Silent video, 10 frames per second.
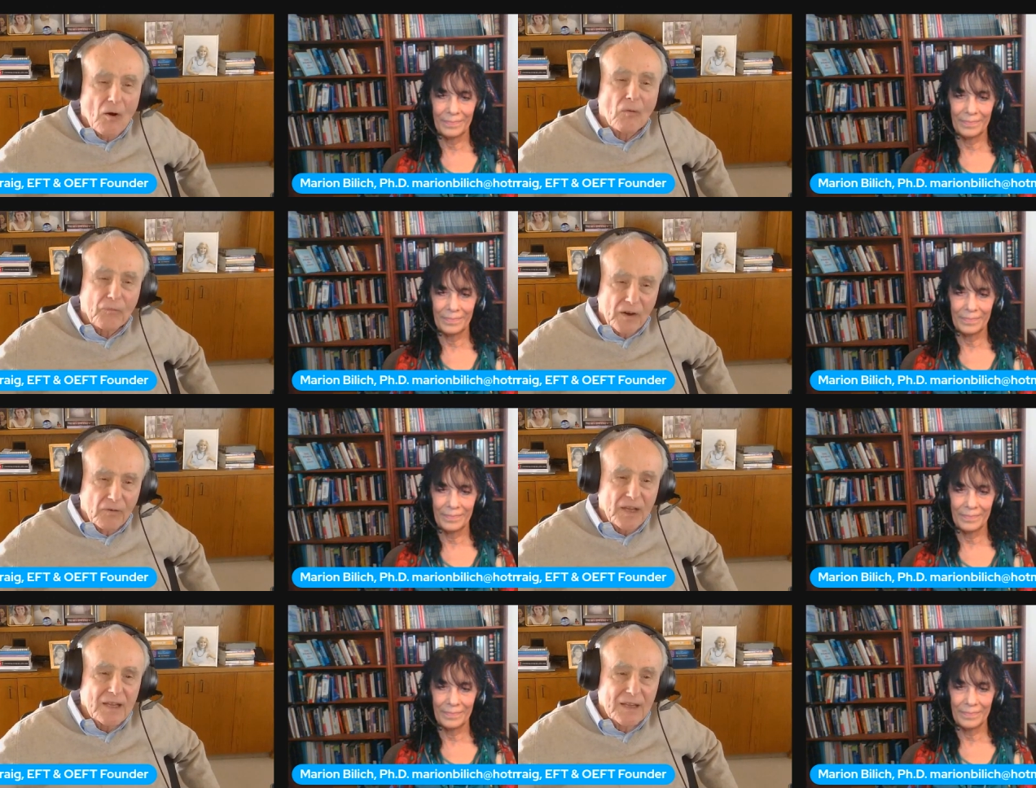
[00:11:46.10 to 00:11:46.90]

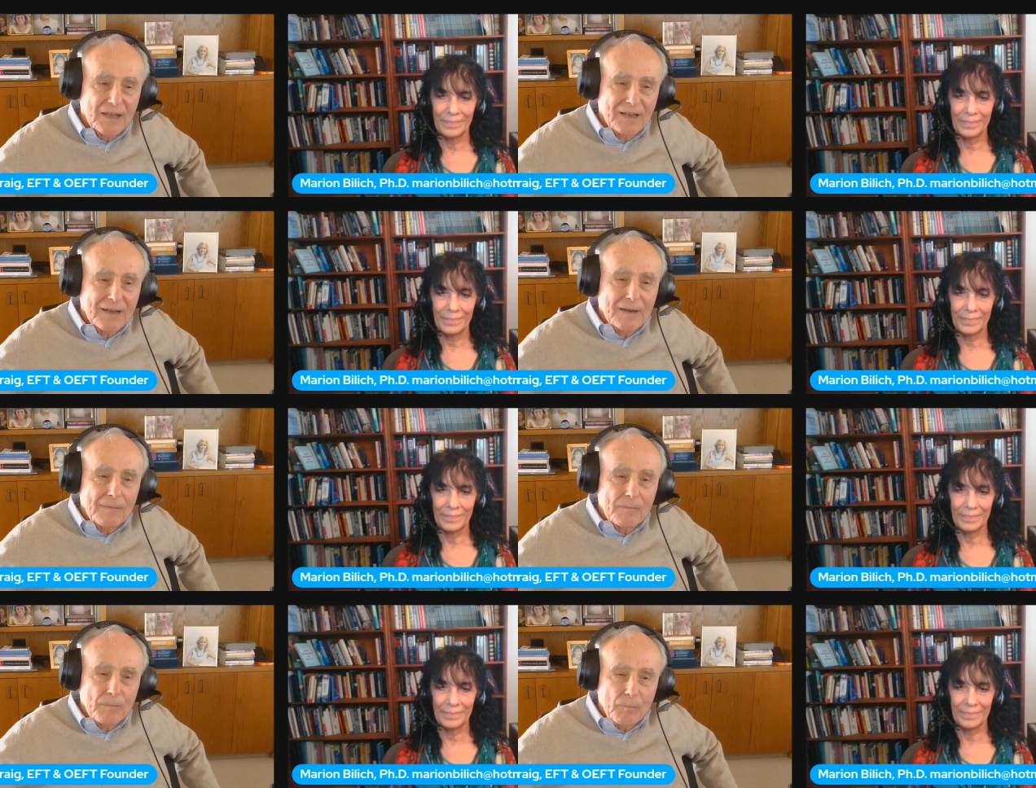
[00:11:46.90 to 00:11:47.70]
Speaker 1: very
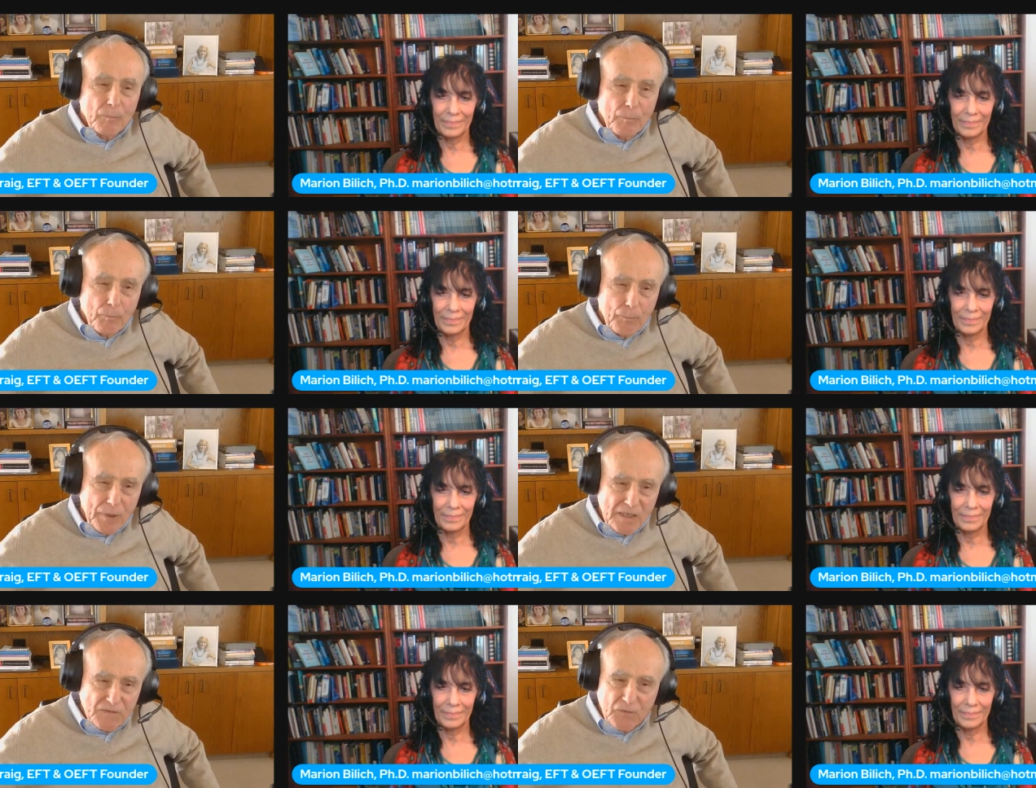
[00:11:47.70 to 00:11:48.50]

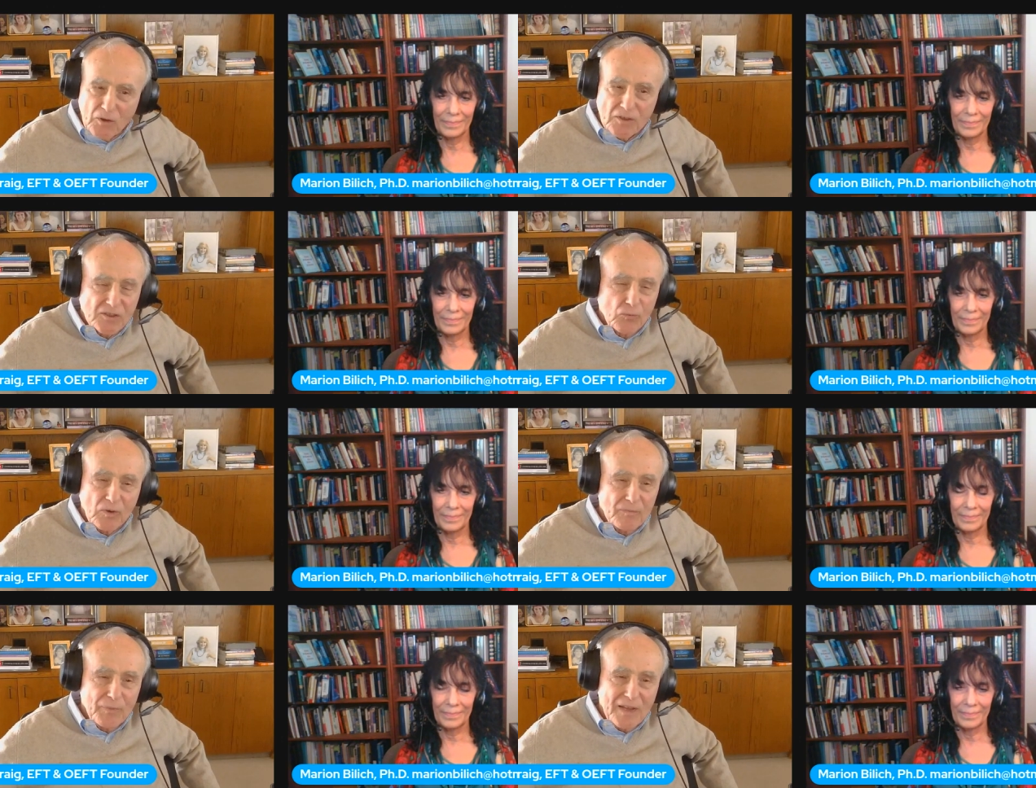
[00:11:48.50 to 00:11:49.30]
peaceful because there
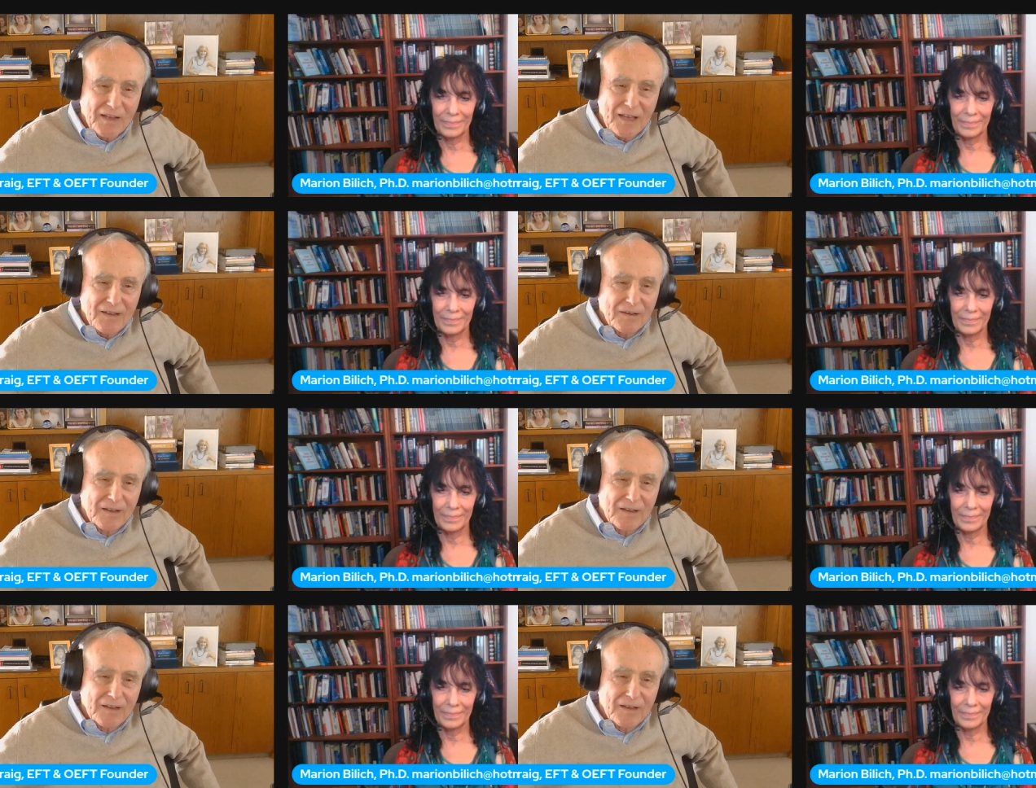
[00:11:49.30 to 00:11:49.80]
wouldn't be any,